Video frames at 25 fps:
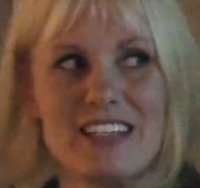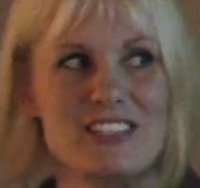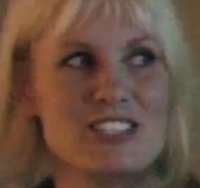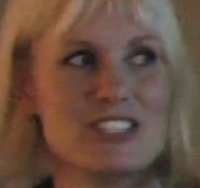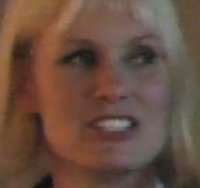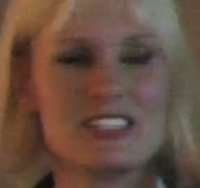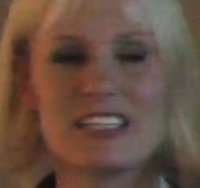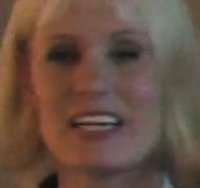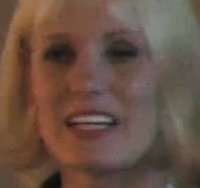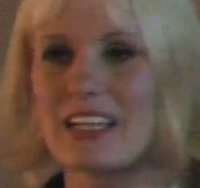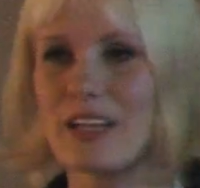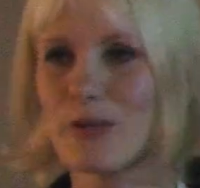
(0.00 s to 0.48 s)
She
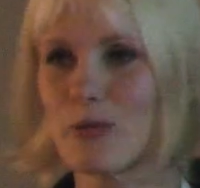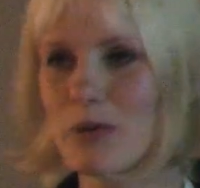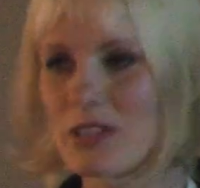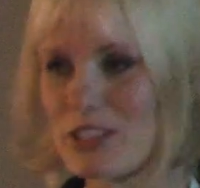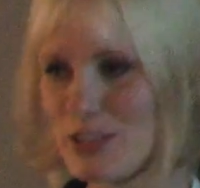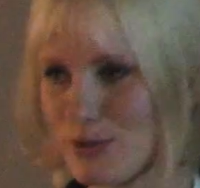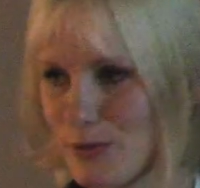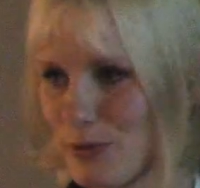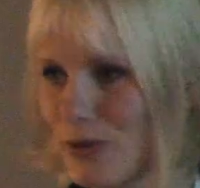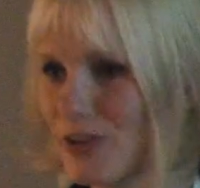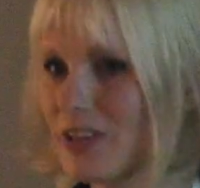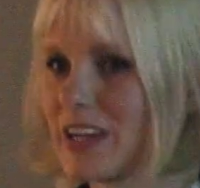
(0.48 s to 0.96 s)
said that when
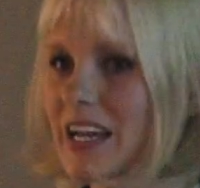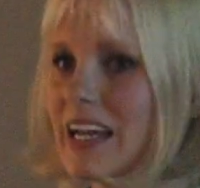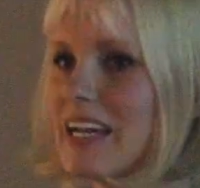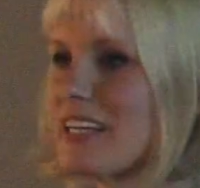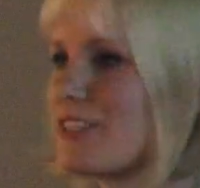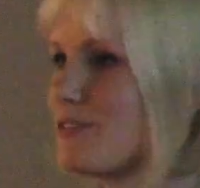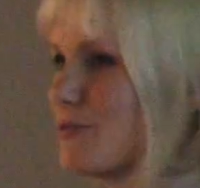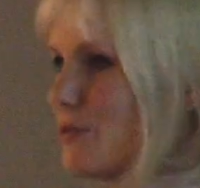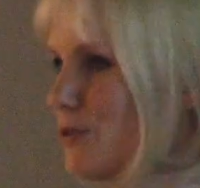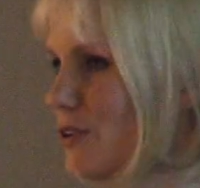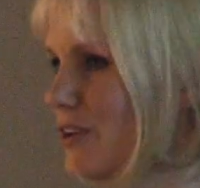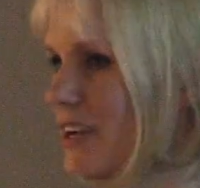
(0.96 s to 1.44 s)
it's
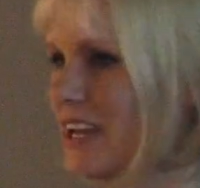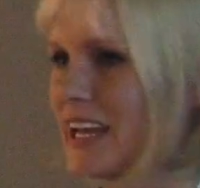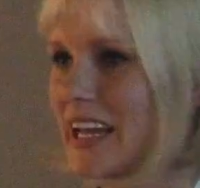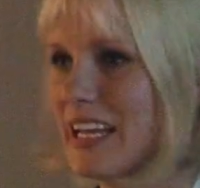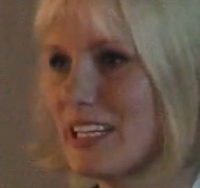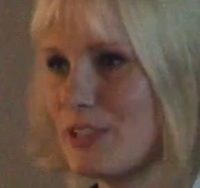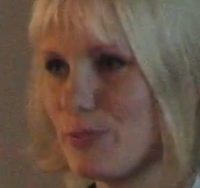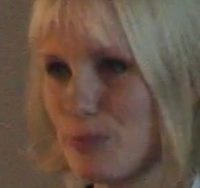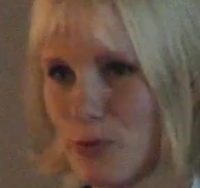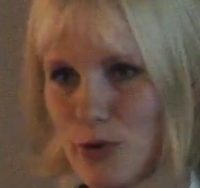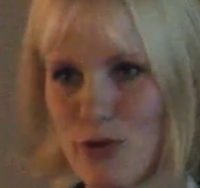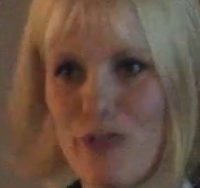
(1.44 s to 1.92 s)
working,
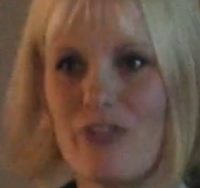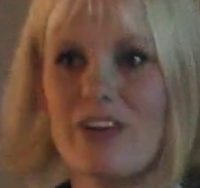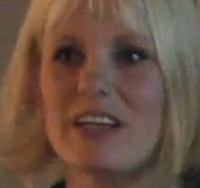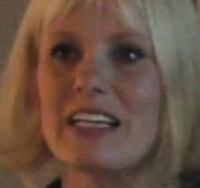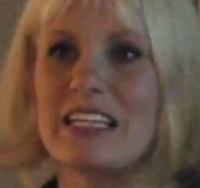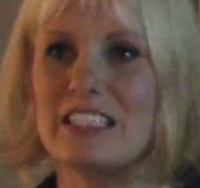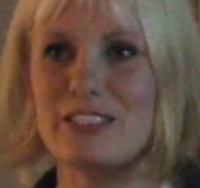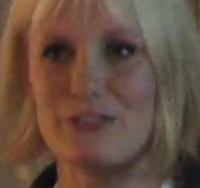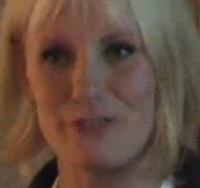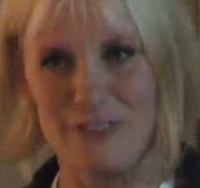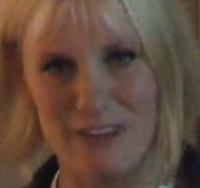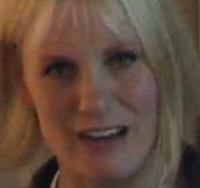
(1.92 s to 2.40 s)
it's perfect,
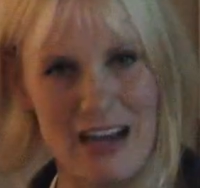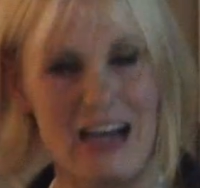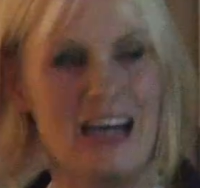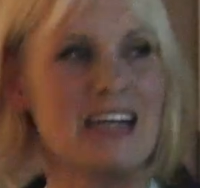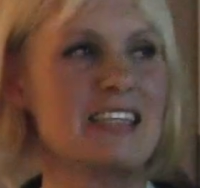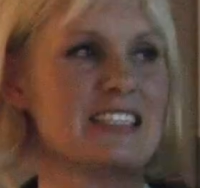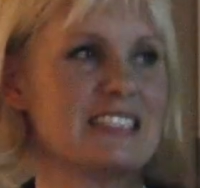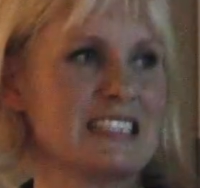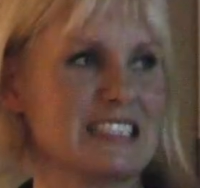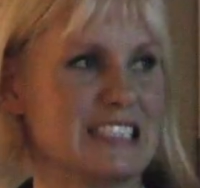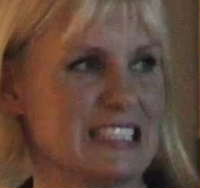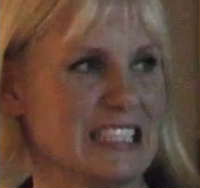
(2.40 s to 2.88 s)
it's
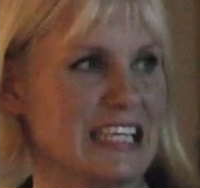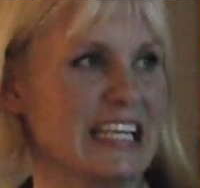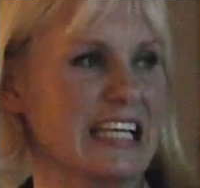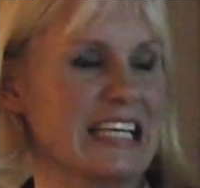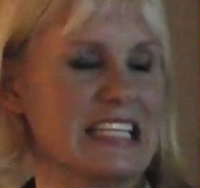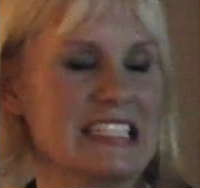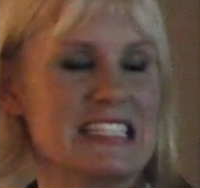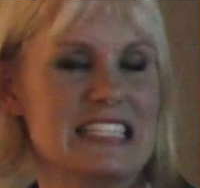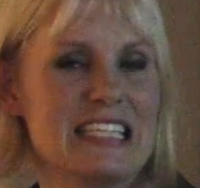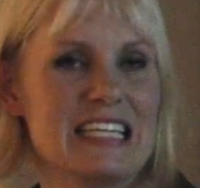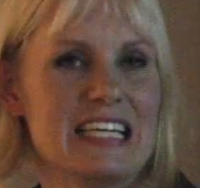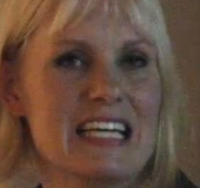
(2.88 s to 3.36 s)
fast, it's
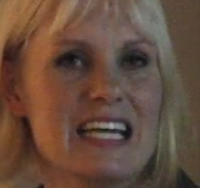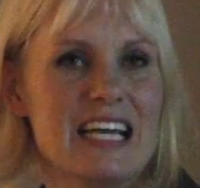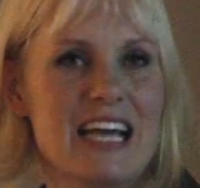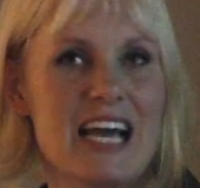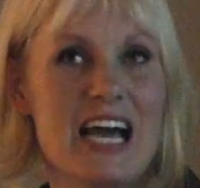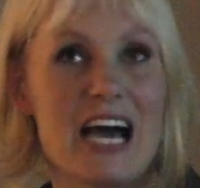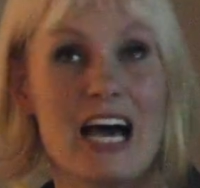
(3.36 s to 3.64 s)
easy.